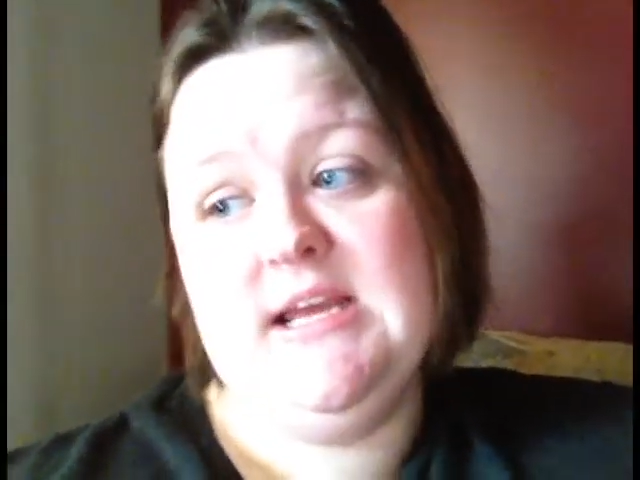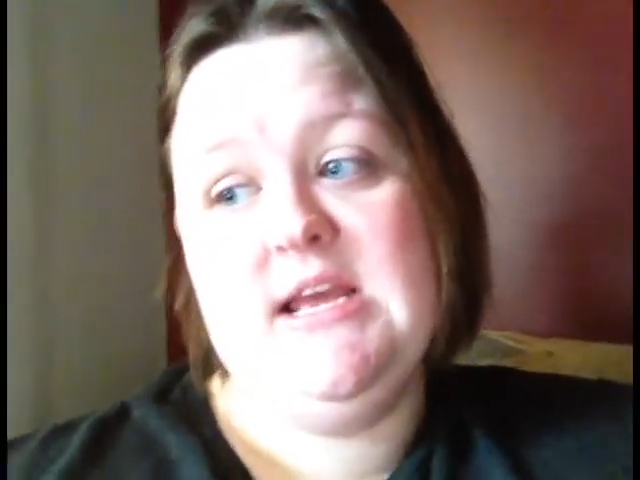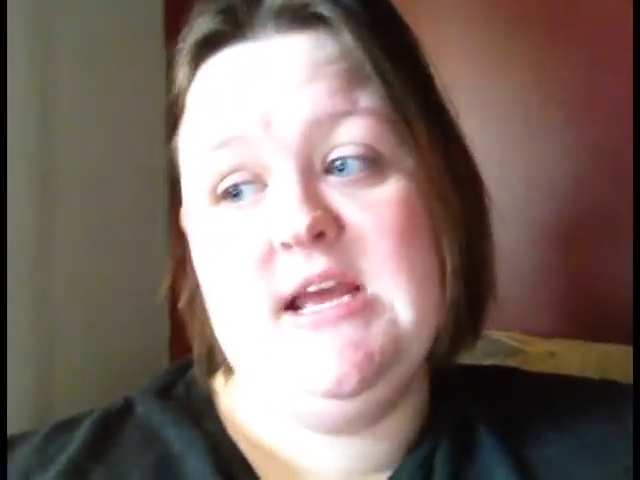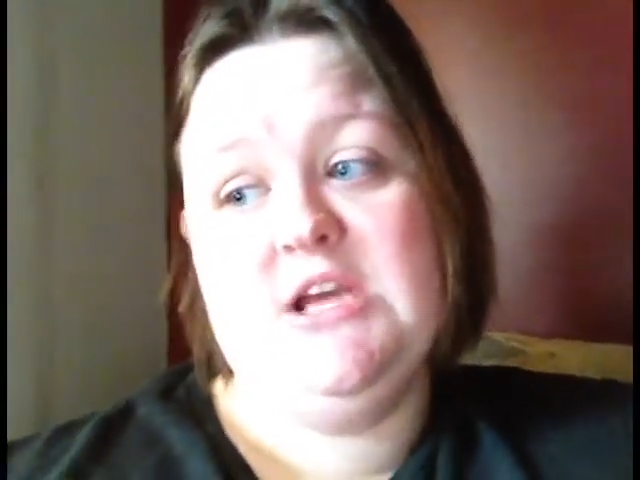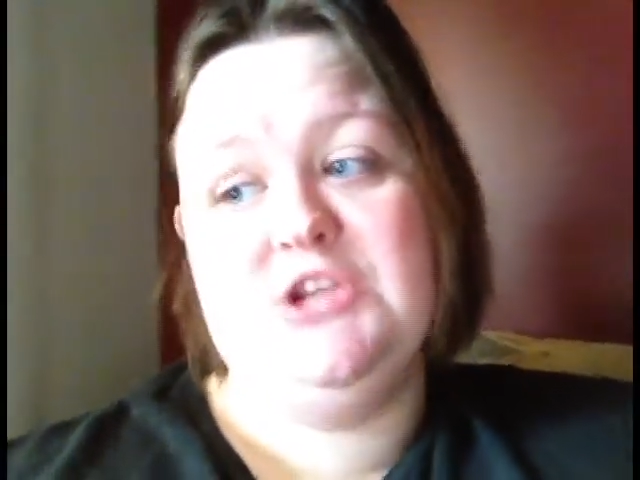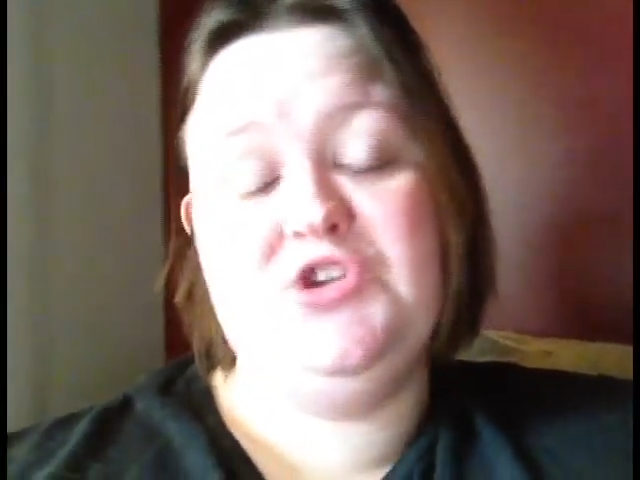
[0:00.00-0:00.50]

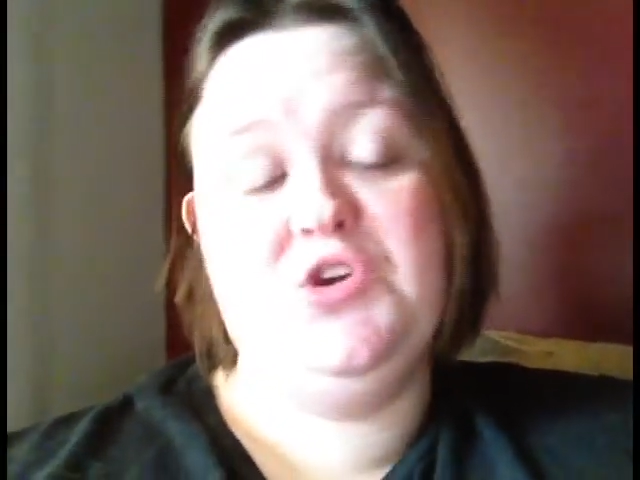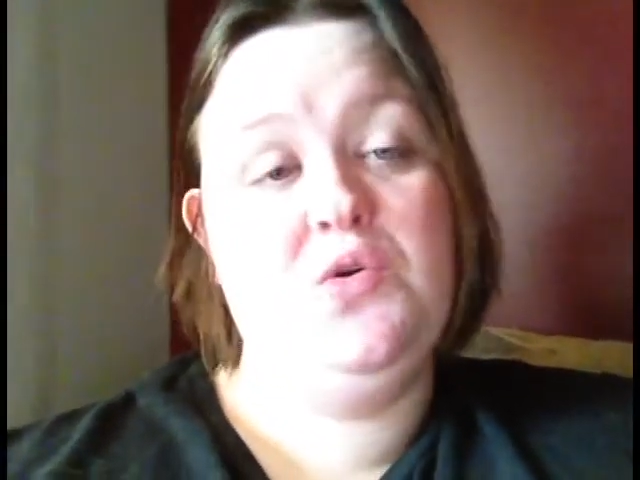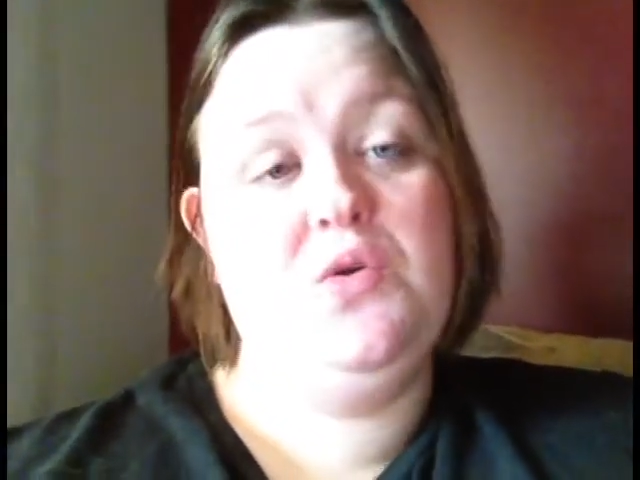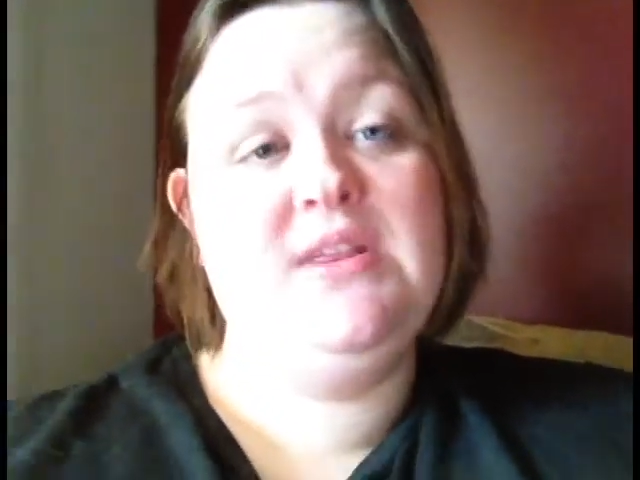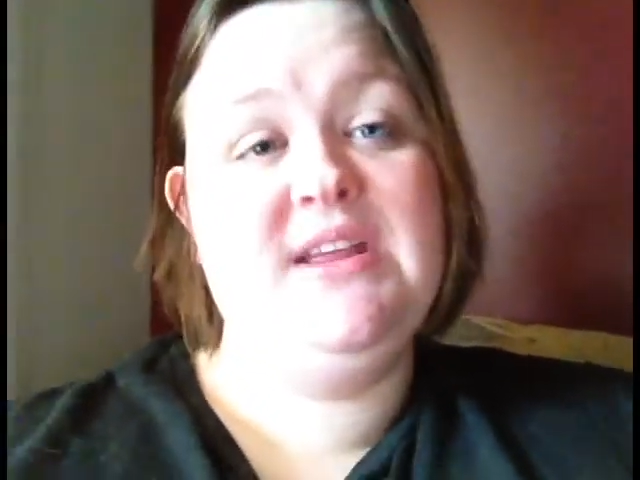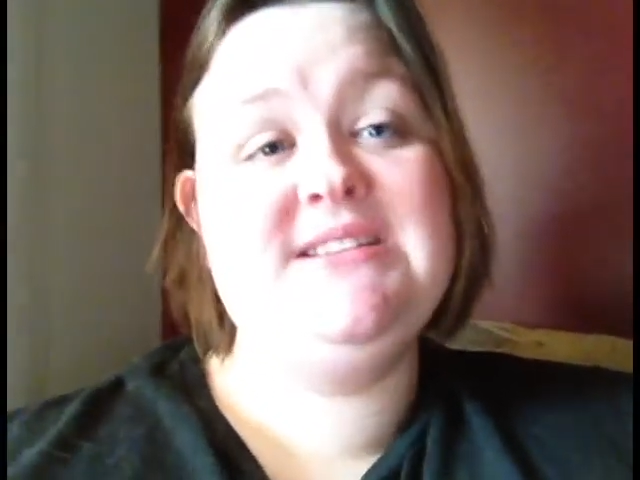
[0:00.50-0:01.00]
So
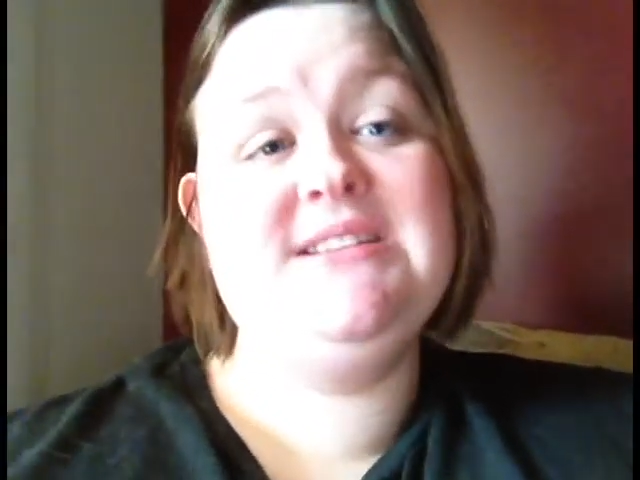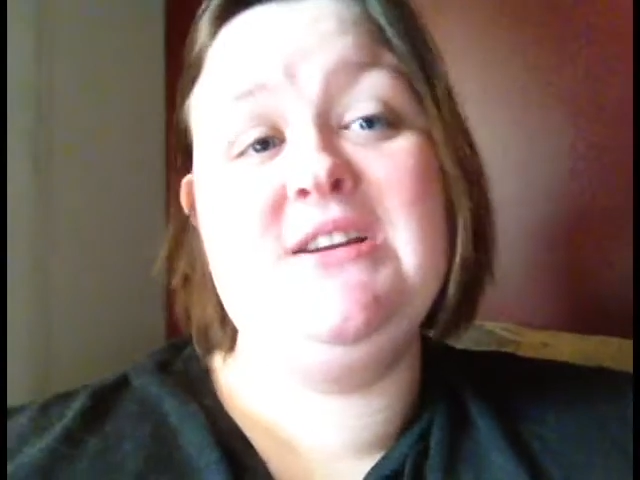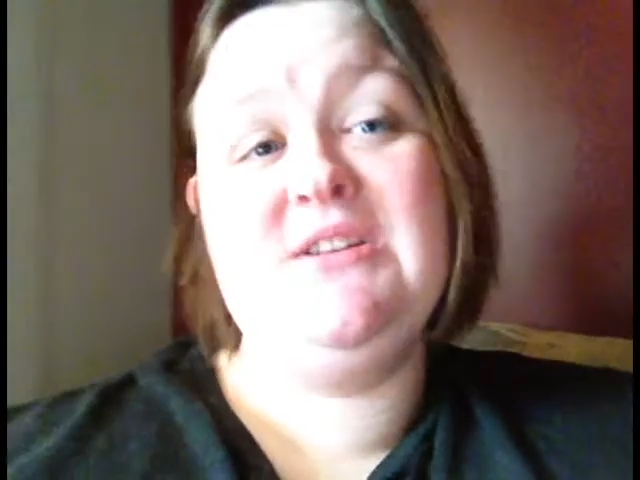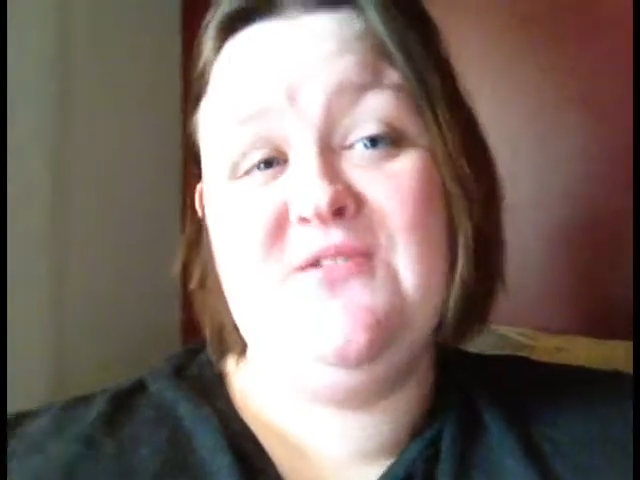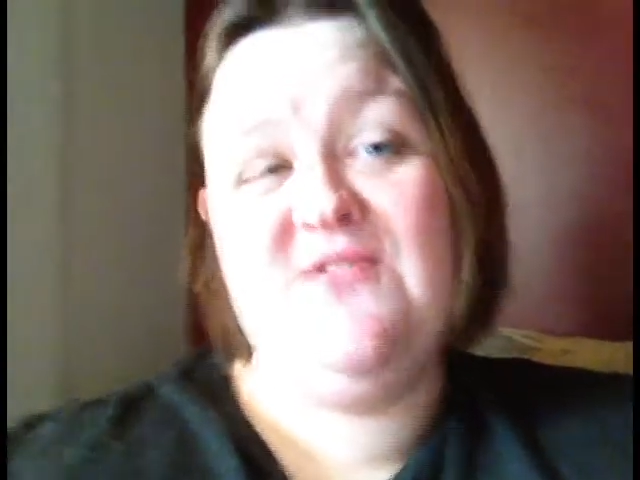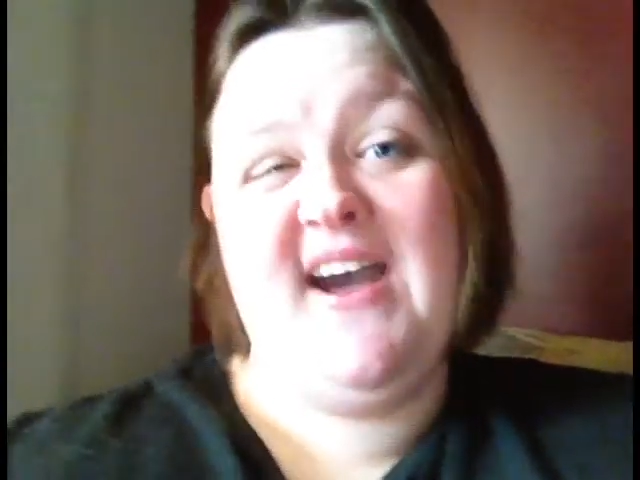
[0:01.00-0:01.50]
that's another
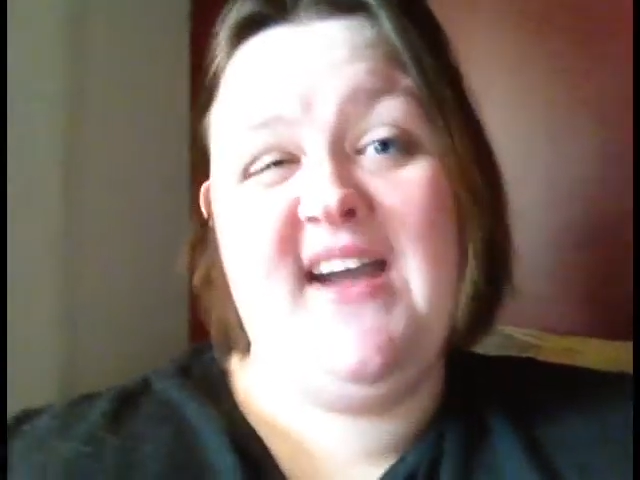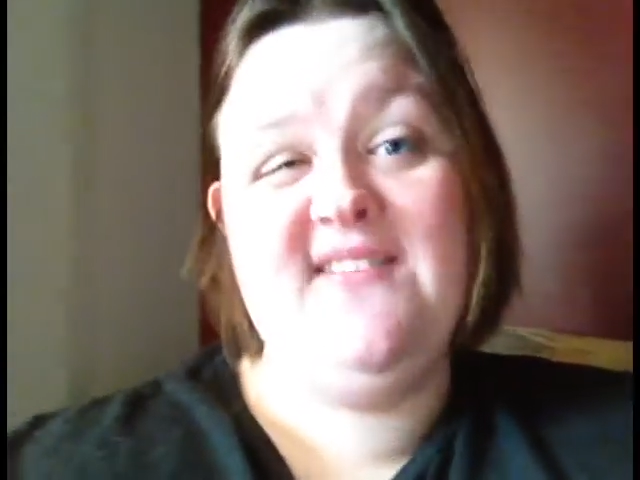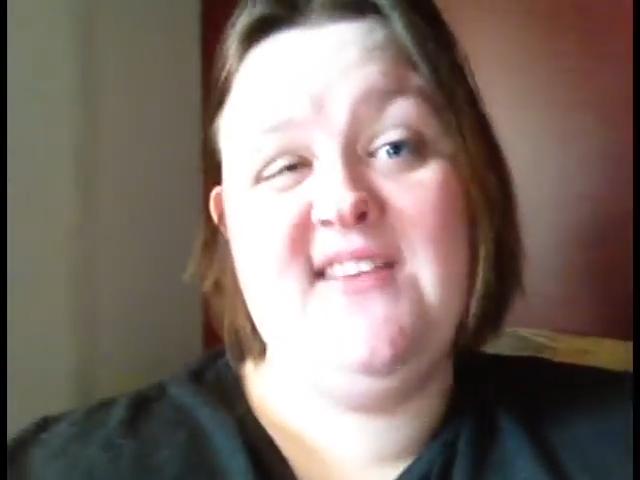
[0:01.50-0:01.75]
5.